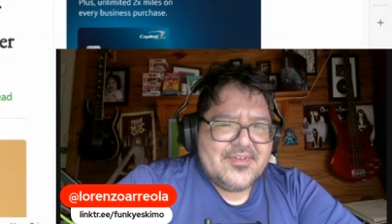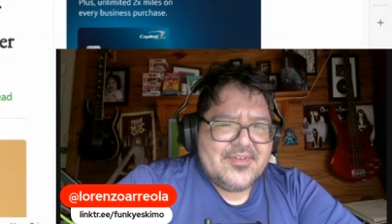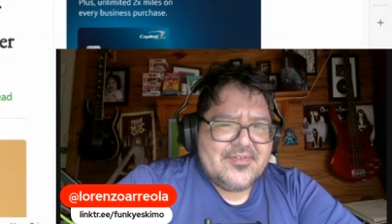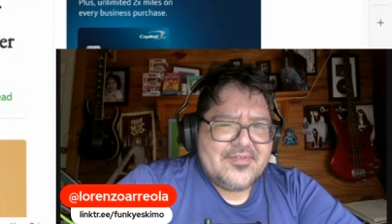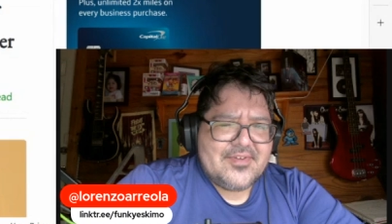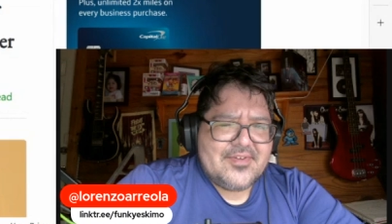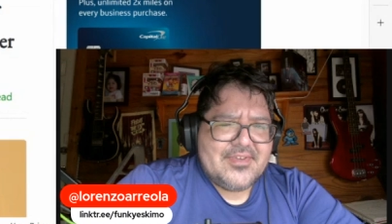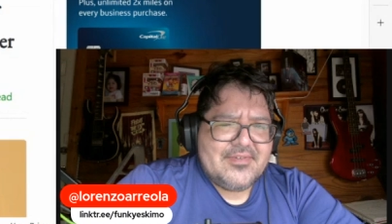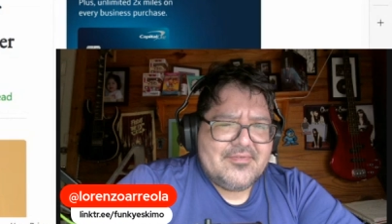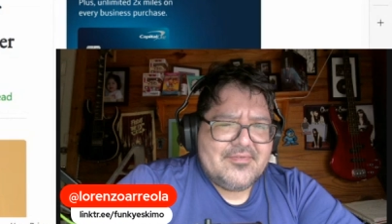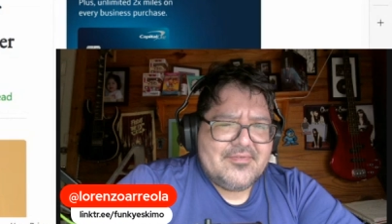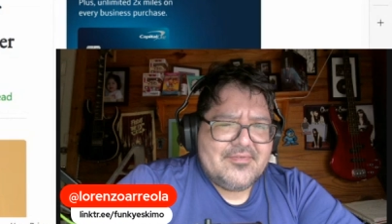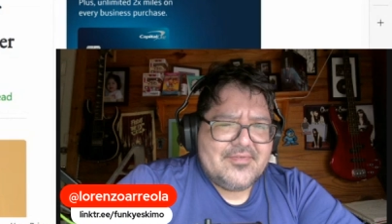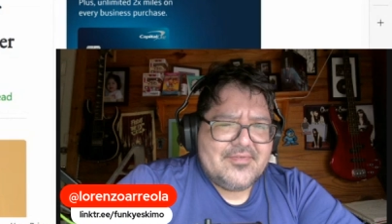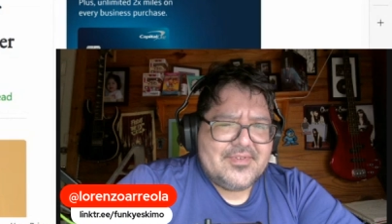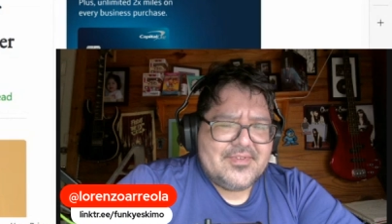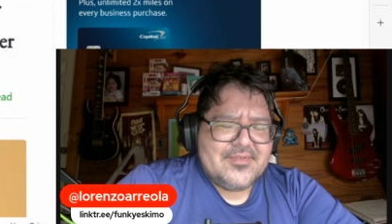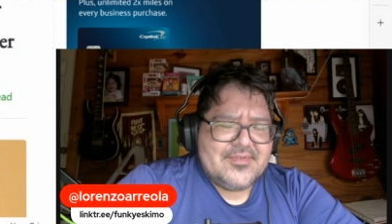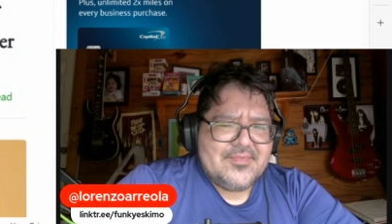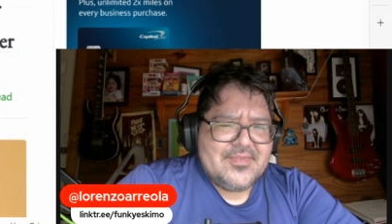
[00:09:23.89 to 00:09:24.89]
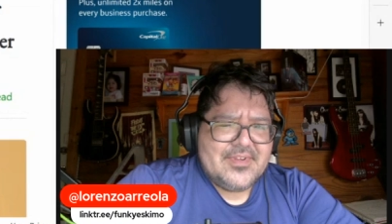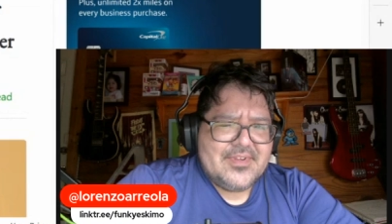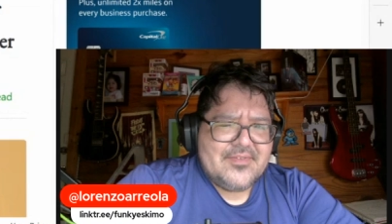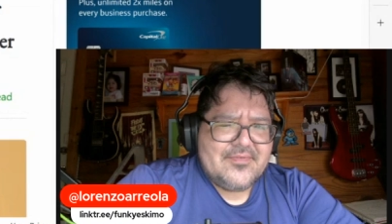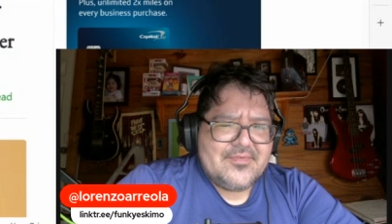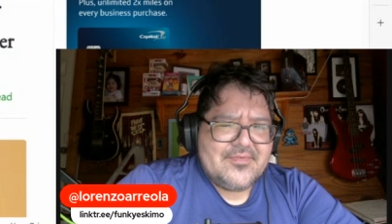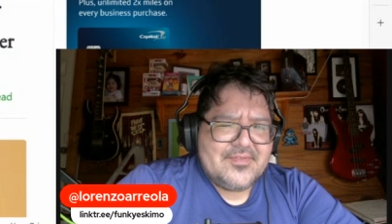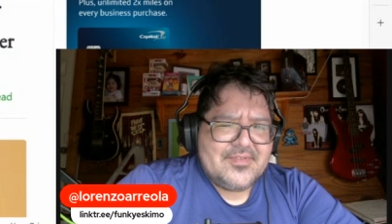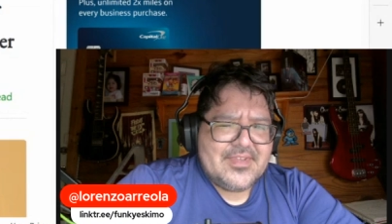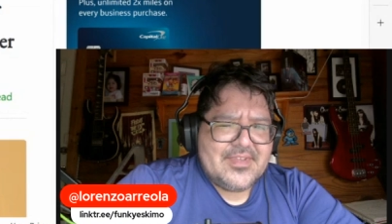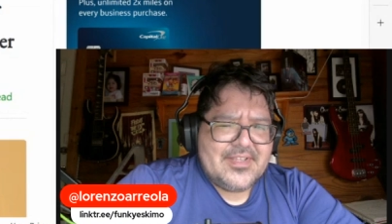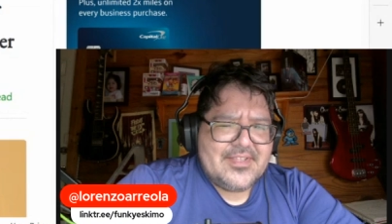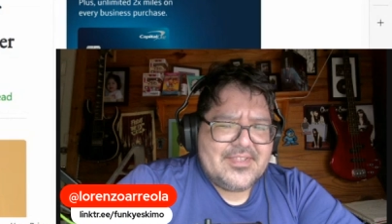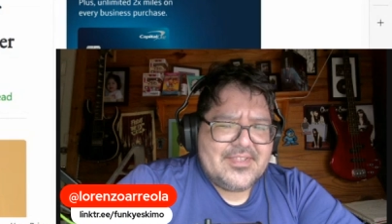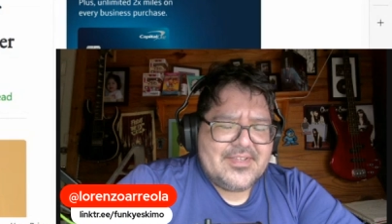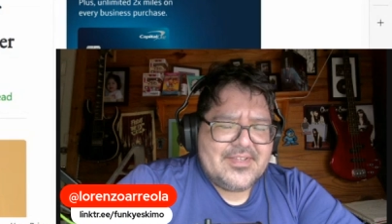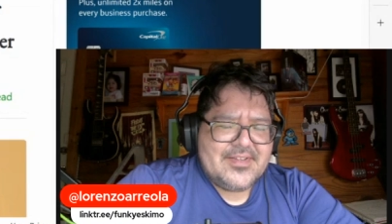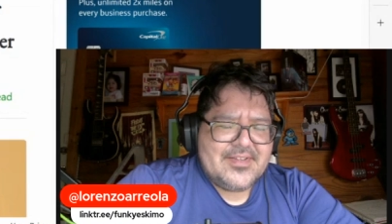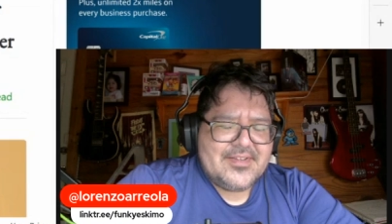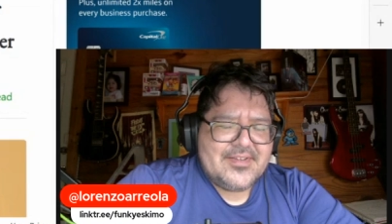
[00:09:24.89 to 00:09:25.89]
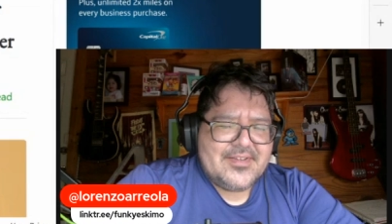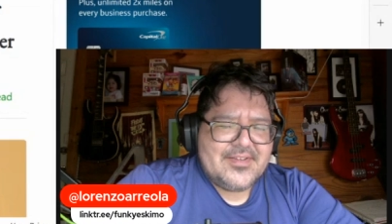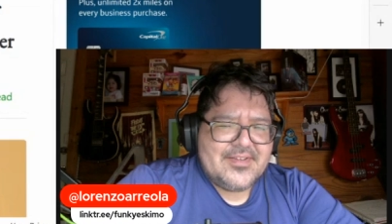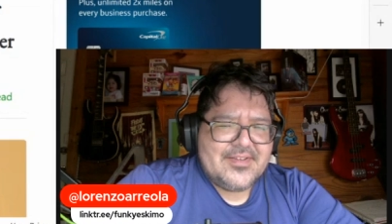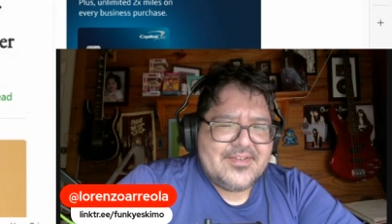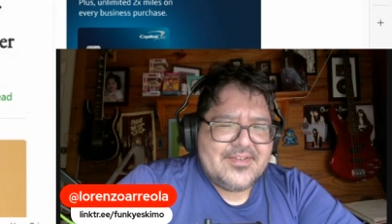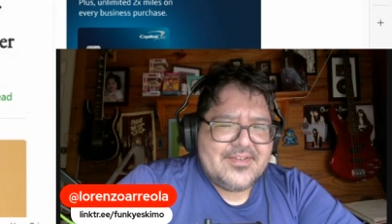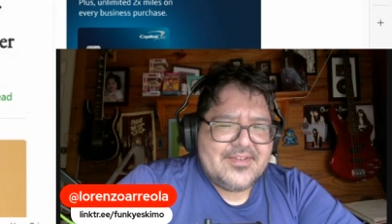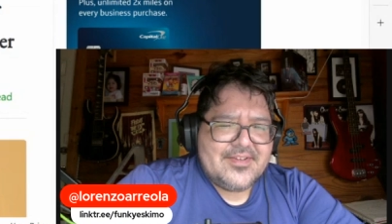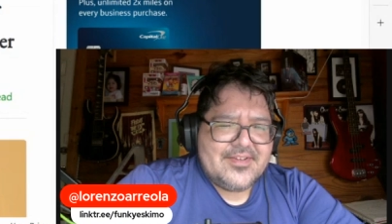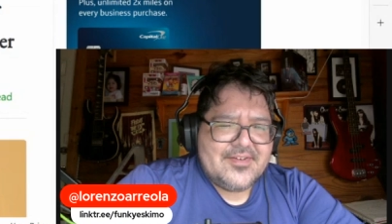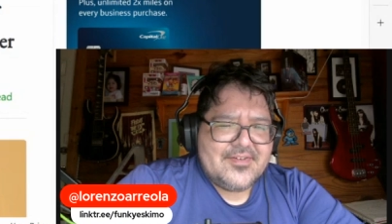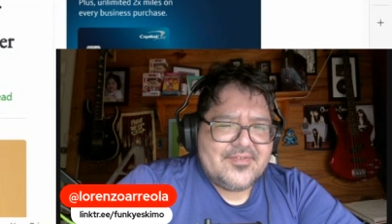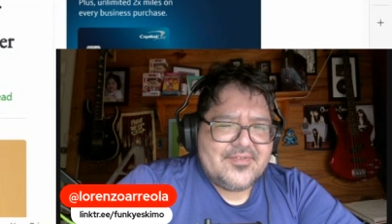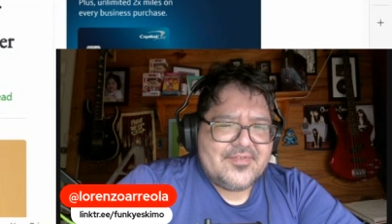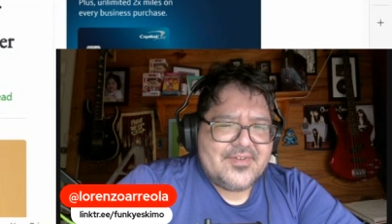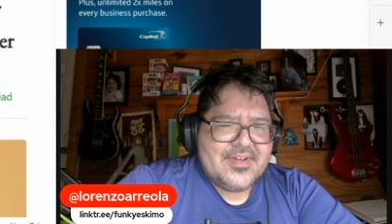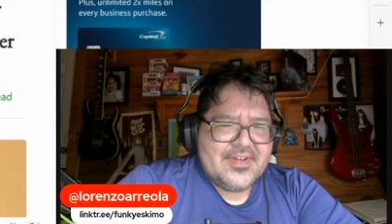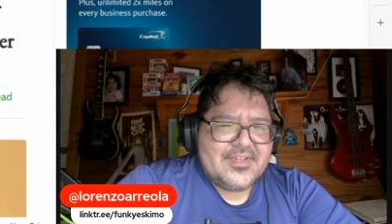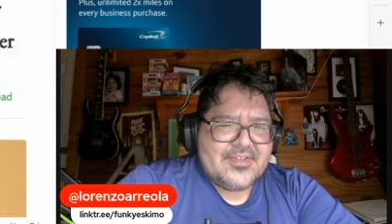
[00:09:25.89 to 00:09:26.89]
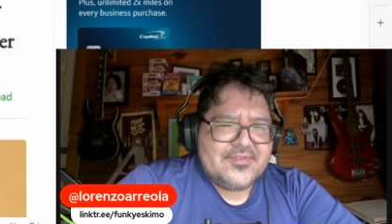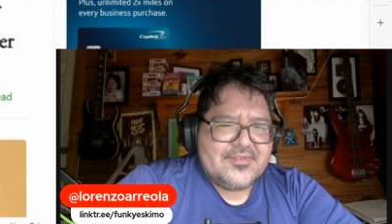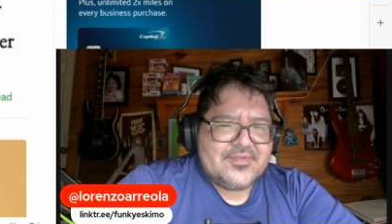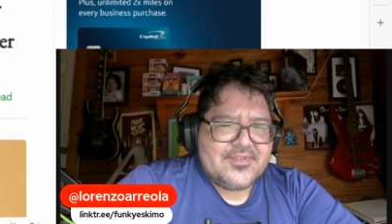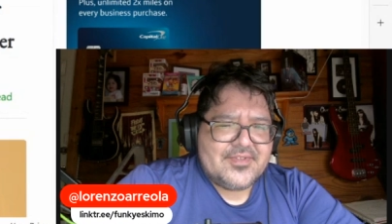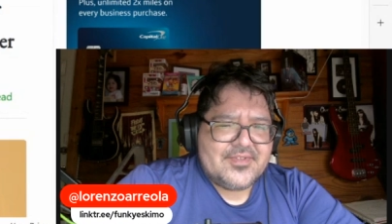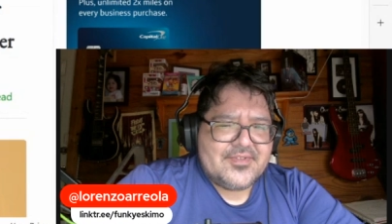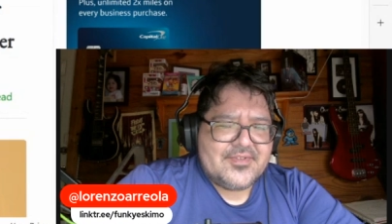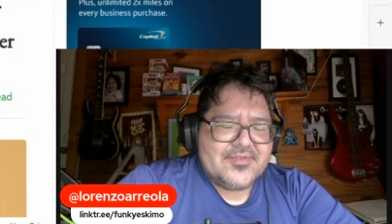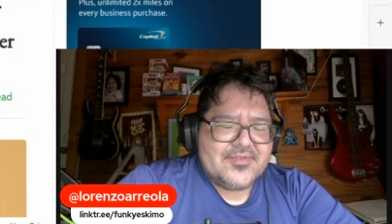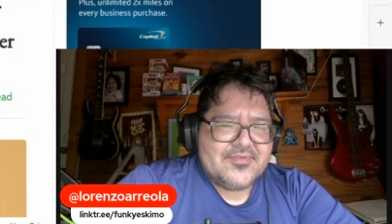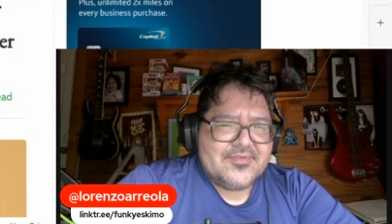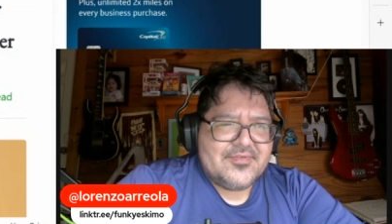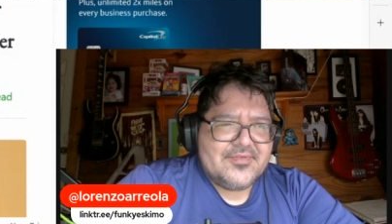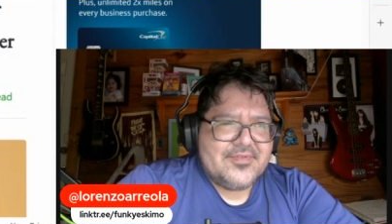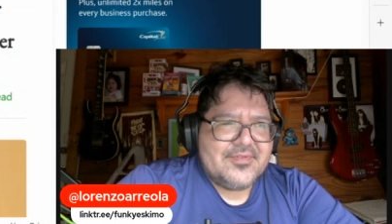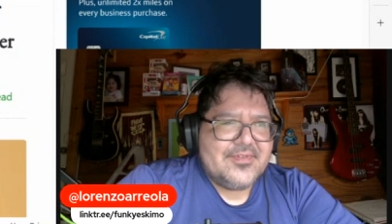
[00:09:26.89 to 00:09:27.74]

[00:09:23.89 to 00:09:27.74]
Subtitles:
Okay, well, where's the money for that then? Oh, I used it too.